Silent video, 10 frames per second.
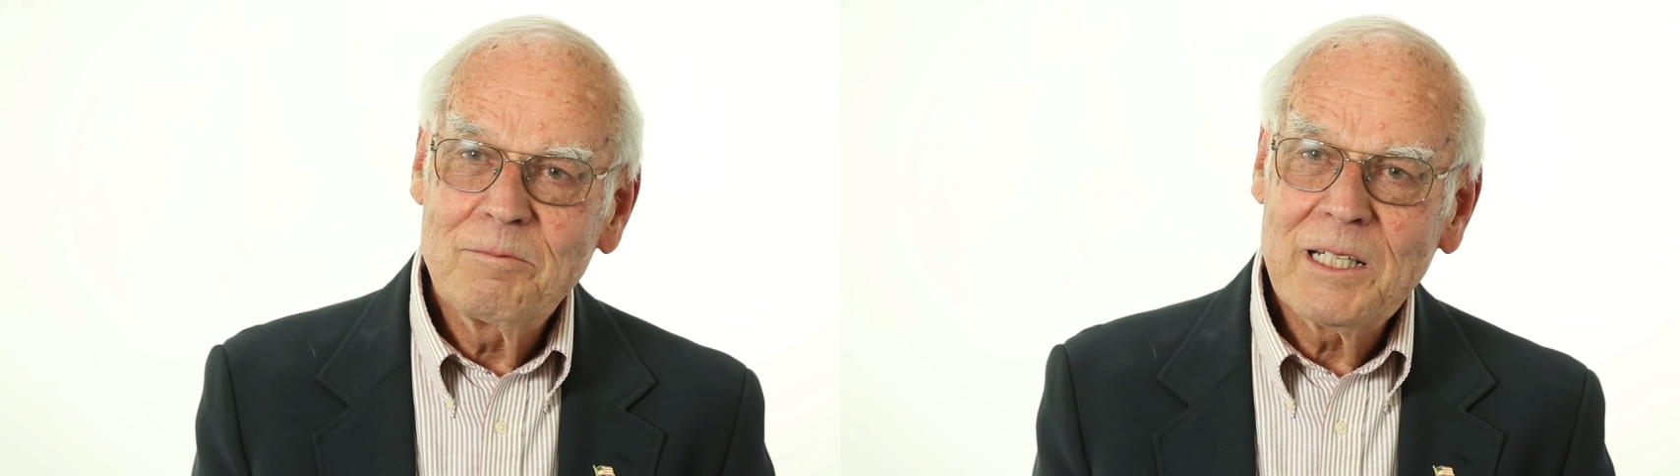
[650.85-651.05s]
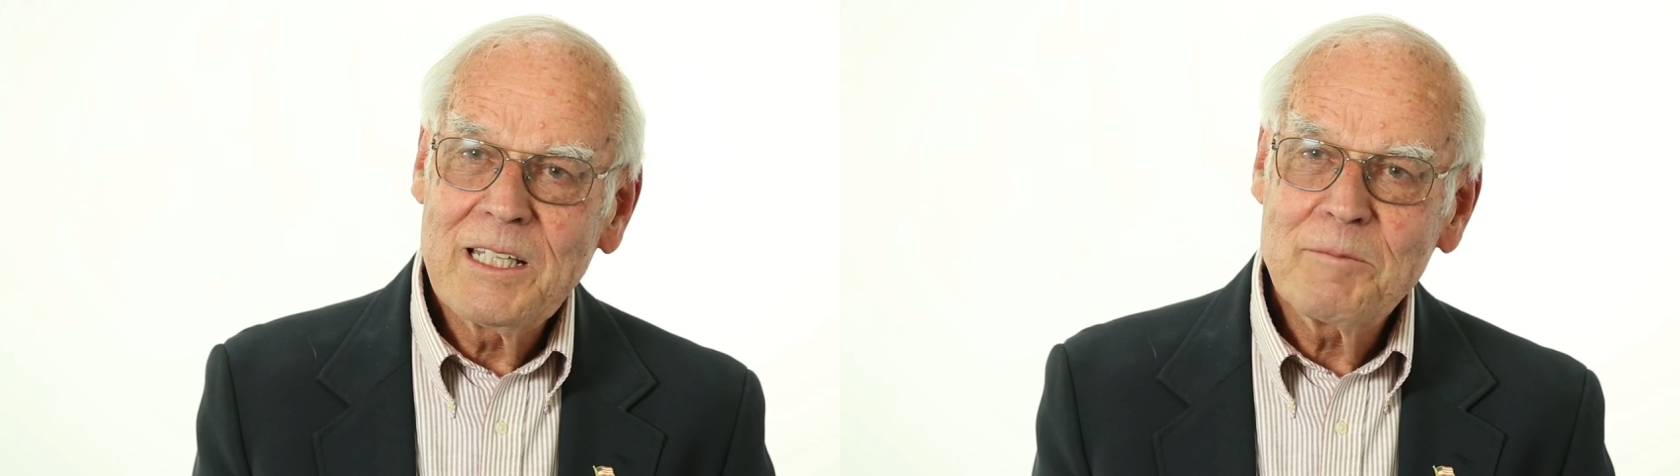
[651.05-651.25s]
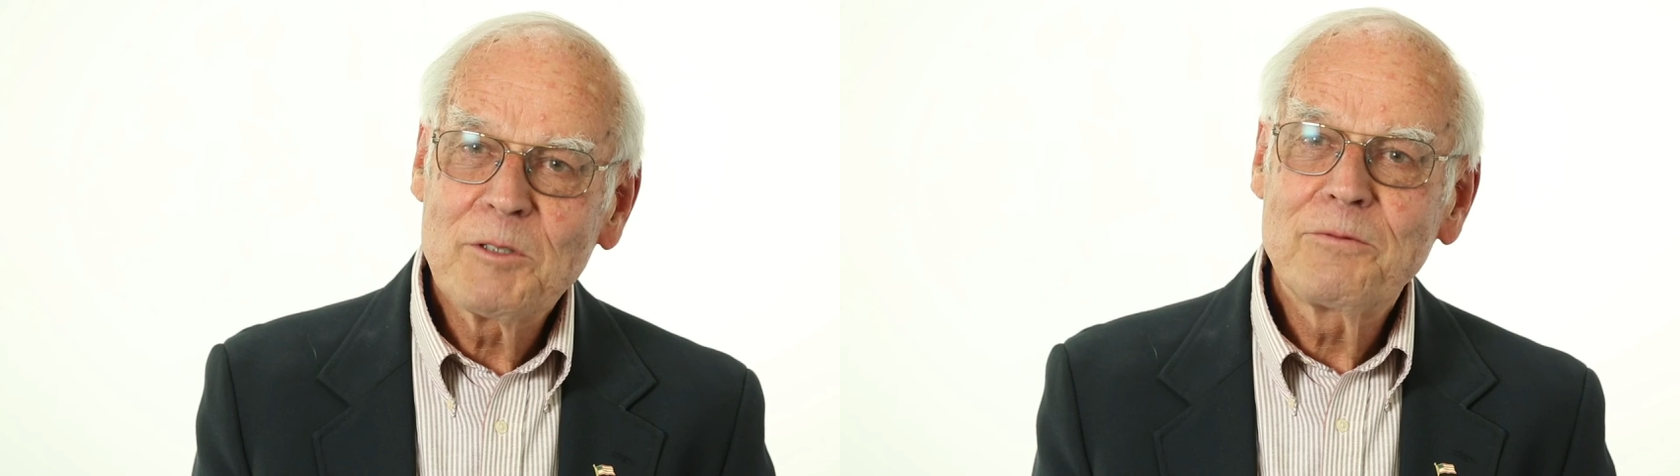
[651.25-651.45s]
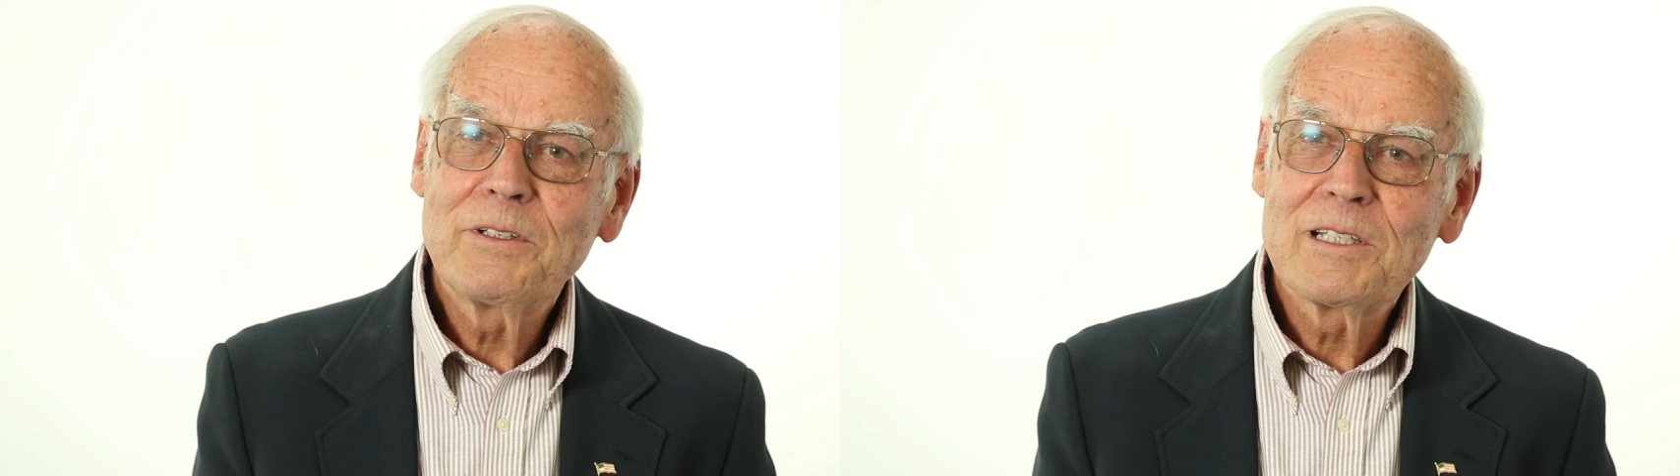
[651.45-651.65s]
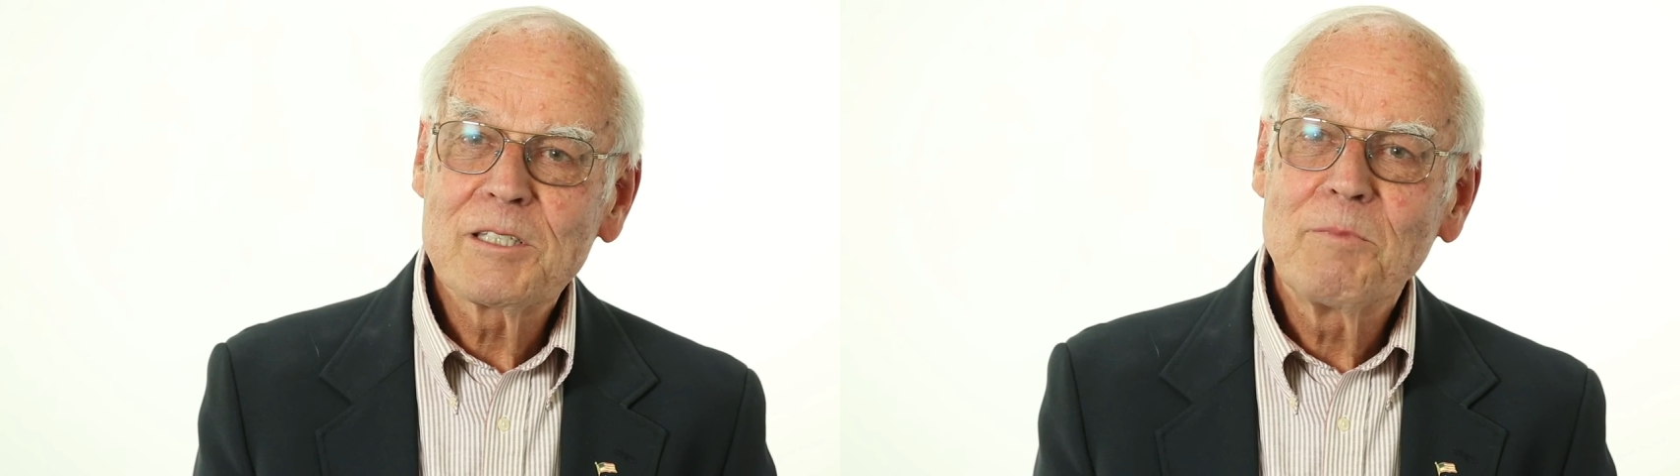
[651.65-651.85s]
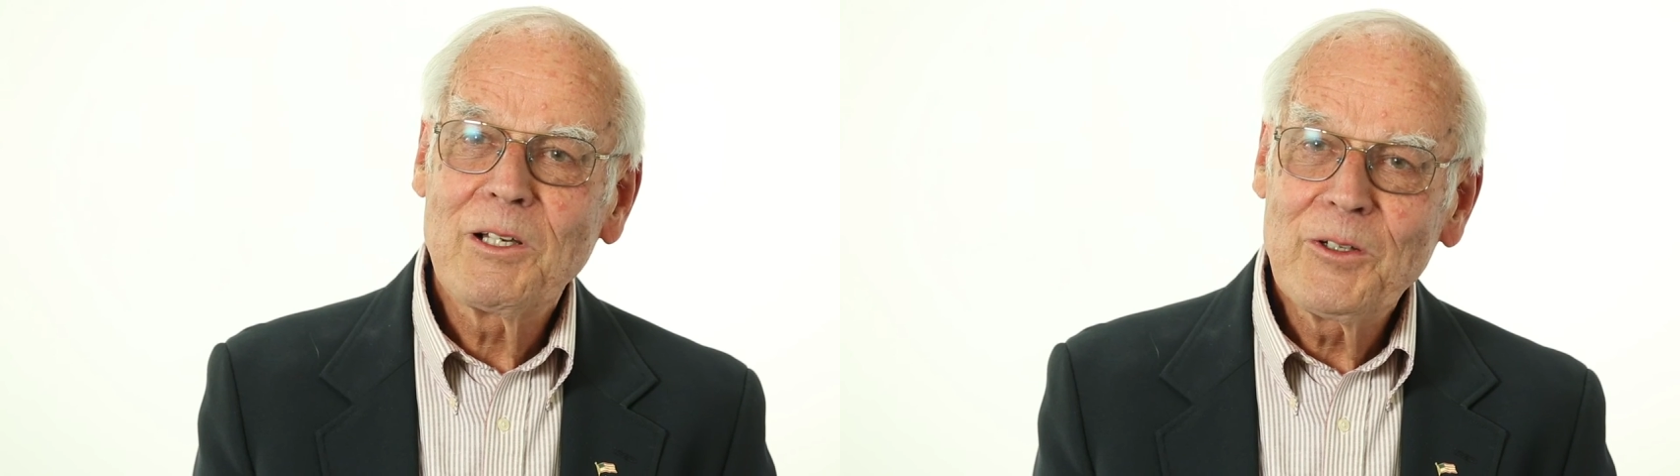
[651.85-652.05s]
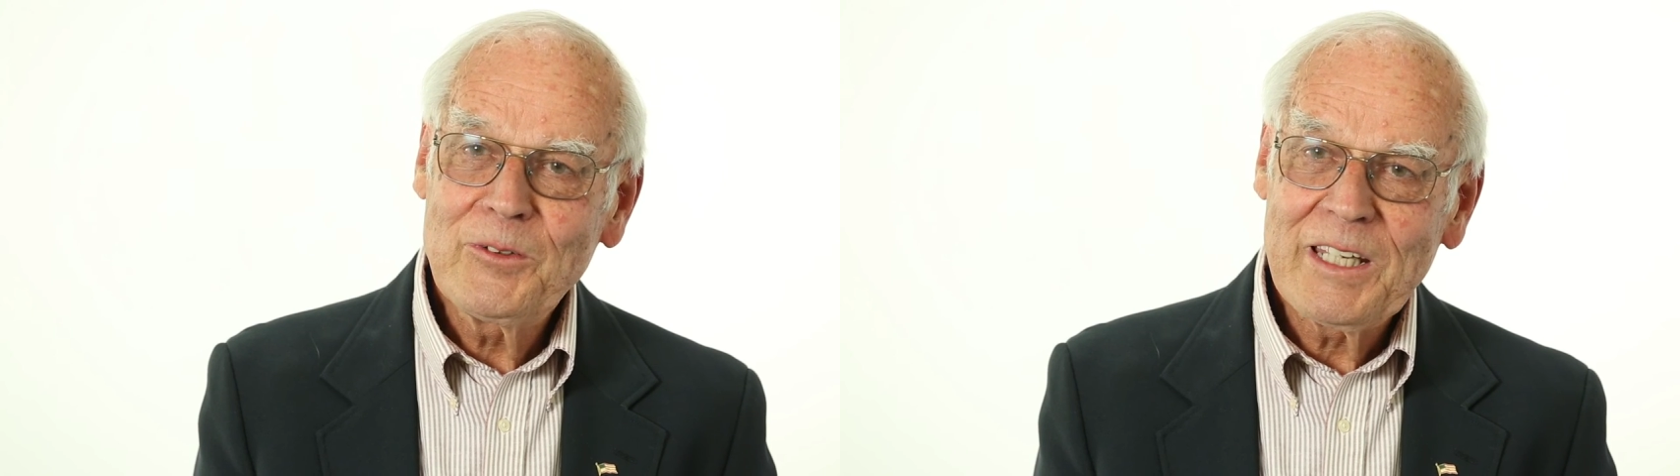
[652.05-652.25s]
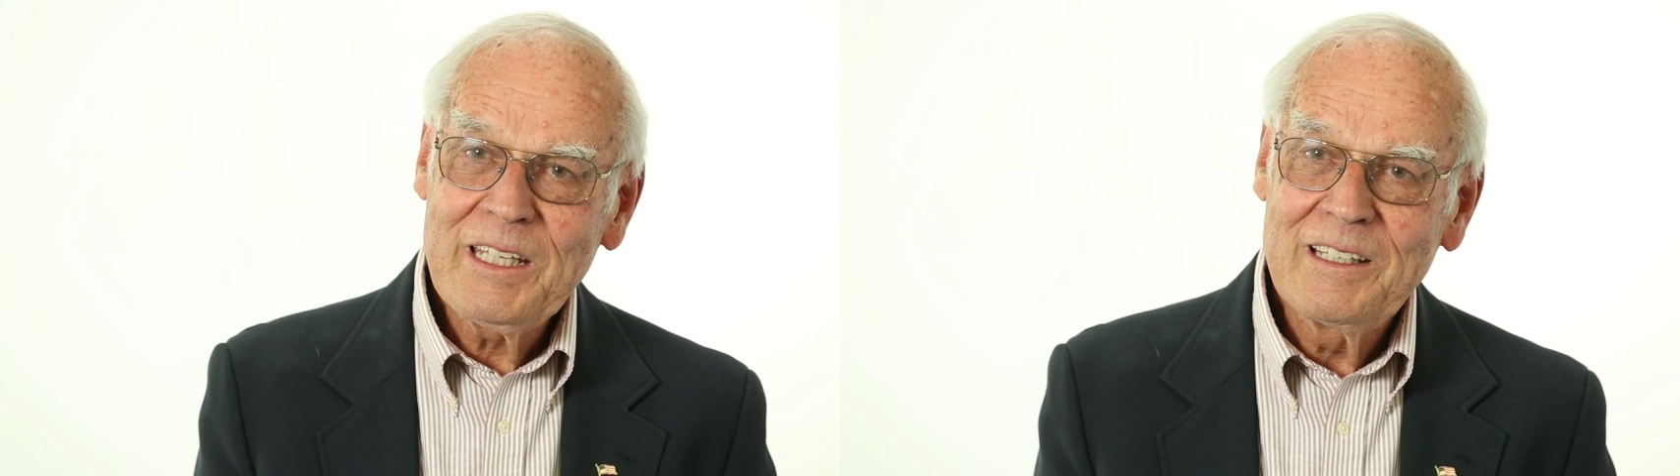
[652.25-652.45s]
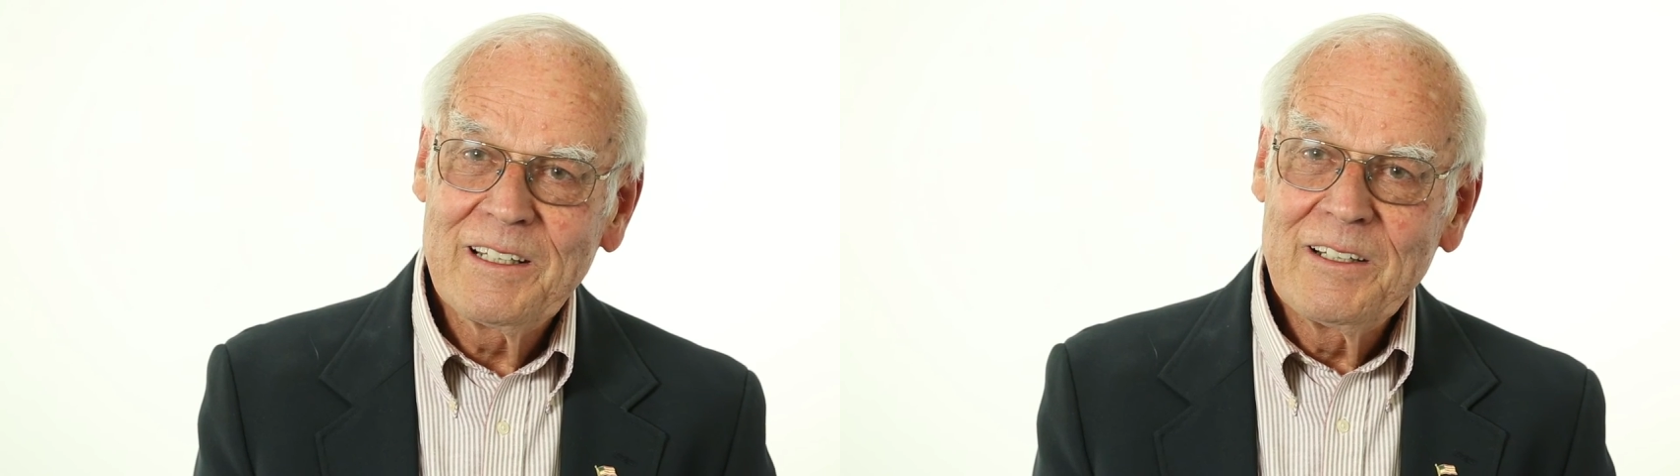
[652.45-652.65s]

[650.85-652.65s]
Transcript: by name of Phyllis Maloney